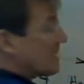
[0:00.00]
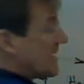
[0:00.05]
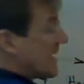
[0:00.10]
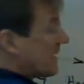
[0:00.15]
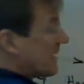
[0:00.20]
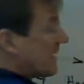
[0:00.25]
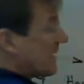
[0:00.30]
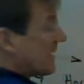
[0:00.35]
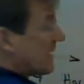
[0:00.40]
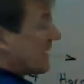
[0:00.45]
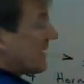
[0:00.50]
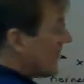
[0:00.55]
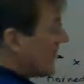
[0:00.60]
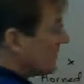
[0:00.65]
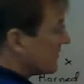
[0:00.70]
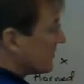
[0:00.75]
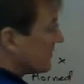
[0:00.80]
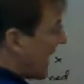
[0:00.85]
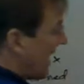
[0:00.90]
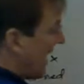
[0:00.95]
of the
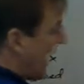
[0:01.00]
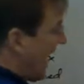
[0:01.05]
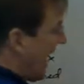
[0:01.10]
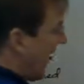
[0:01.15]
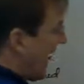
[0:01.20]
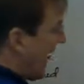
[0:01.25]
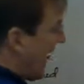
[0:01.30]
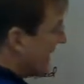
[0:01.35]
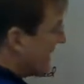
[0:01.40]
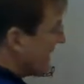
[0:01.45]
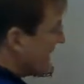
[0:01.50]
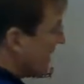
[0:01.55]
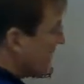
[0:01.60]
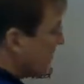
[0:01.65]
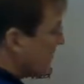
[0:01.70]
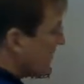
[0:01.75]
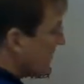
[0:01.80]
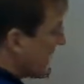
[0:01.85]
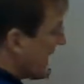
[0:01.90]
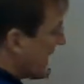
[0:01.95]
XY's? I add
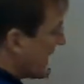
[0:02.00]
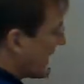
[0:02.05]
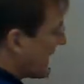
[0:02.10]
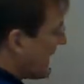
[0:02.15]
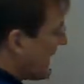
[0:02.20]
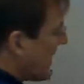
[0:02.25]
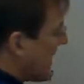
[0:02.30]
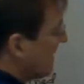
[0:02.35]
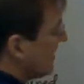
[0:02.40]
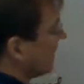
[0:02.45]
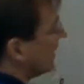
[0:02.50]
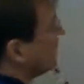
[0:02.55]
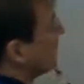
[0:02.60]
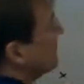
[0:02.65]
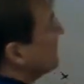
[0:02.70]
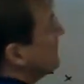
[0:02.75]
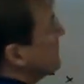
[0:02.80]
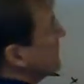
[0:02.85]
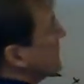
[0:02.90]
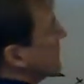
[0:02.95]
up that
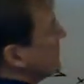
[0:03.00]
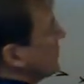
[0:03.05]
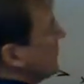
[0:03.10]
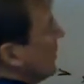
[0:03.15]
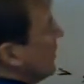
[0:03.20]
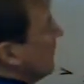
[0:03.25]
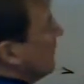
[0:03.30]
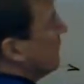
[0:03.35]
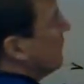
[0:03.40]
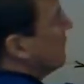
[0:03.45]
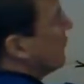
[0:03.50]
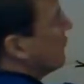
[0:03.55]
column. So